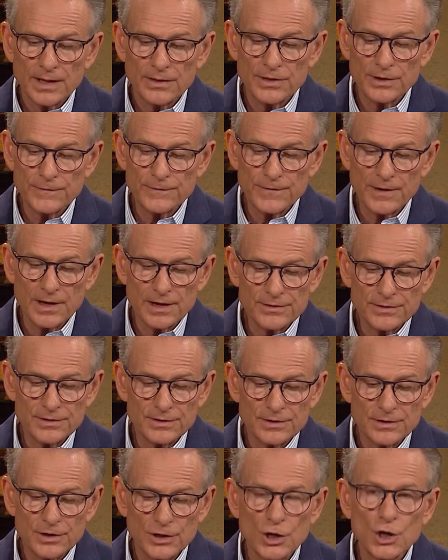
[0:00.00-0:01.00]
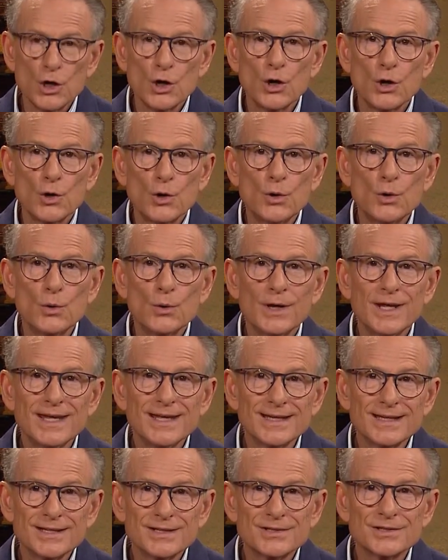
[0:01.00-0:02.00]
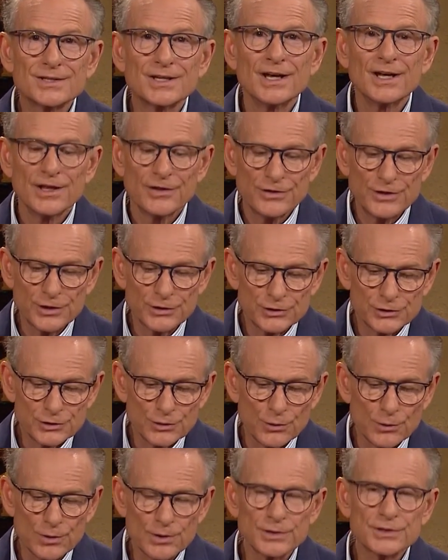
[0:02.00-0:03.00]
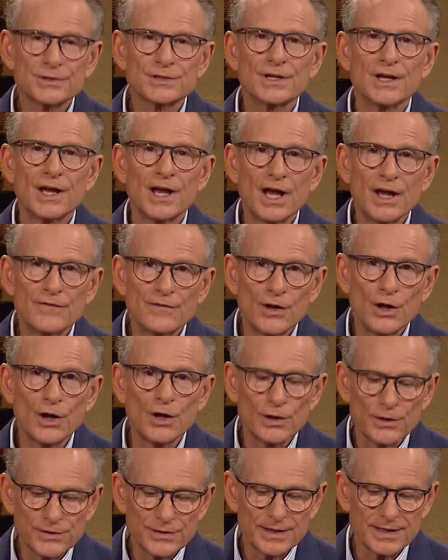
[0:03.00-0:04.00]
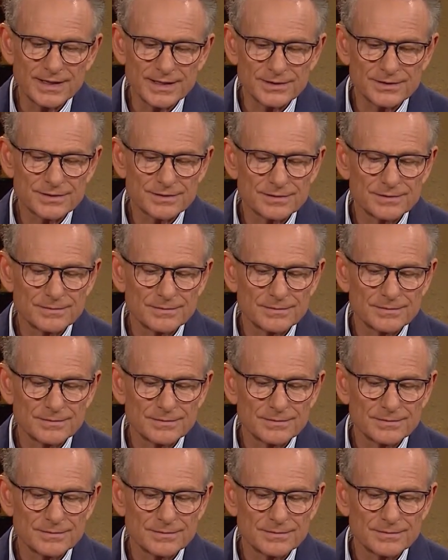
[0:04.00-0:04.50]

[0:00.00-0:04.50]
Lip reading: the Father, who is the source of all things.